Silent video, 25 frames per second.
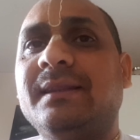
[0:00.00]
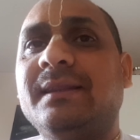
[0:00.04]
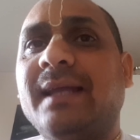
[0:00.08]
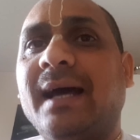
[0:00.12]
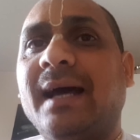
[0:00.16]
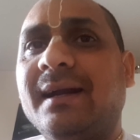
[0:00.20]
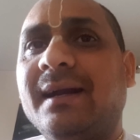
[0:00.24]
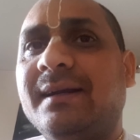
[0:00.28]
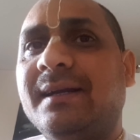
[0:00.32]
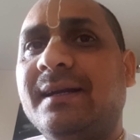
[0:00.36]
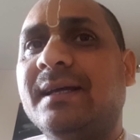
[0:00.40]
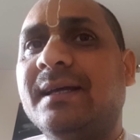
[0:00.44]

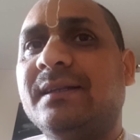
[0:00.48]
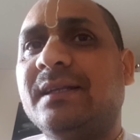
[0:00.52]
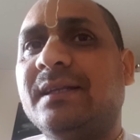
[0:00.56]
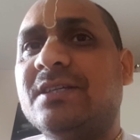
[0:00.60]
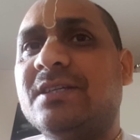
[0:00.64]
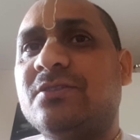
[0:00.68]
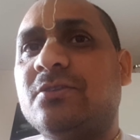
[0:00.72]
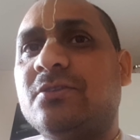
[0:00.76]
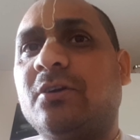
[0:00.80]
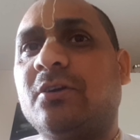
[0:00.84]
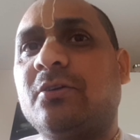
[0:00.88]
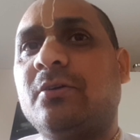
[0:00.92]
that death
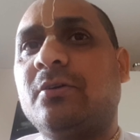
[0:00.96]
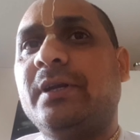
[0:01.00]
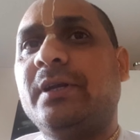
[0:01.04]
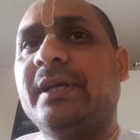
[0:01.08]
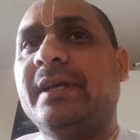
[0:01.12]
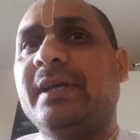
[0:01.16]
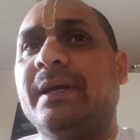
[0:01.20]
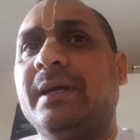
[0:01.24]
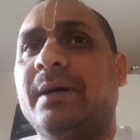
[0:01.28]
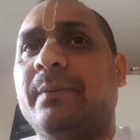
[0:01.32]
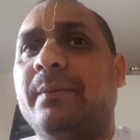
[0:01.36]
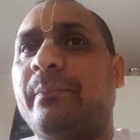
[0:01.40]
is not
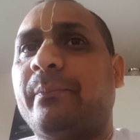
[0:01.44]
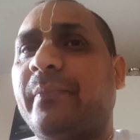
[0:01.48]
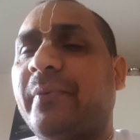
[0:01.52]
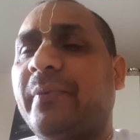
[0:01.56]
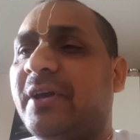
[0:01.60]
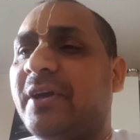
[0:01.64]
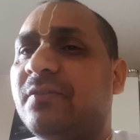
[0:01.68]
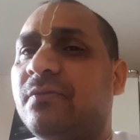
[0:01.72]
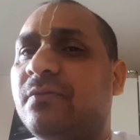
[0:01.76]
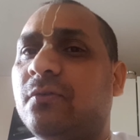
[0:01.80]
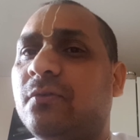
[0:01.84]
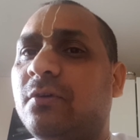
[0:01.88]
only
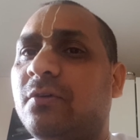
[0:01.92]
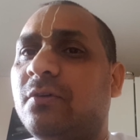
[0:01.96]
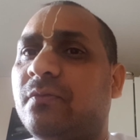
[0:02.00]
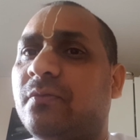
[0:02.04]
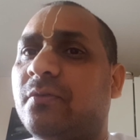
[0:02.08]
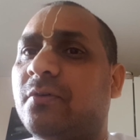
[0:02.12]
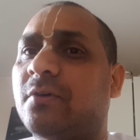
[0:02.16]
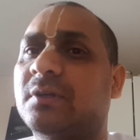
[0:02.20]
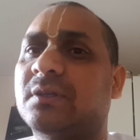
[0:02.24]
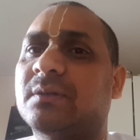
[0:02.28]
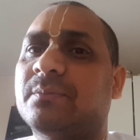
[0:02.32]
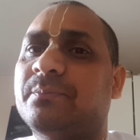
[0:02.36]
painful
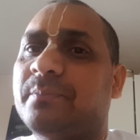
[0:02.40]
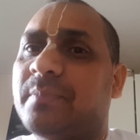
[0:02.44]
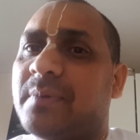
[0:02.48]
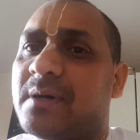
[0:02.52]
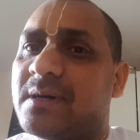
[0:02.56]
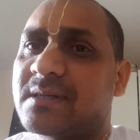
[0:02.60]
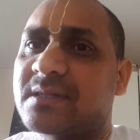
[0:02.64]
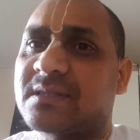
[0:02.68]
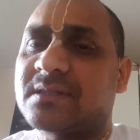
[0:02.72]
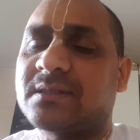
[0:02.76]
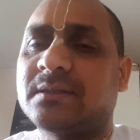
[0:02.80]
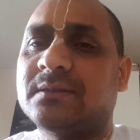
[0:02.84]
for the
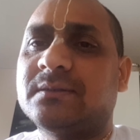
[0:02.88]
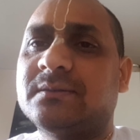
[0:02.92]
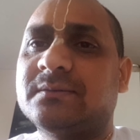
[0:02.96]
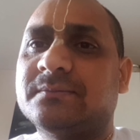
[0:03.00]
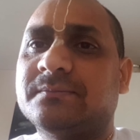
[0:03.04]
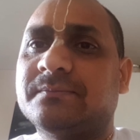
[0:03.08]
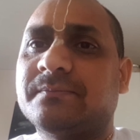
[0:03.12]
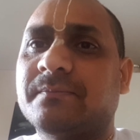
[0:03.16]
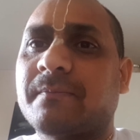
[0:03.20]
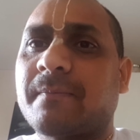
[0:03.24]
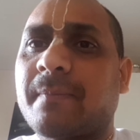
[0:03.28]
person,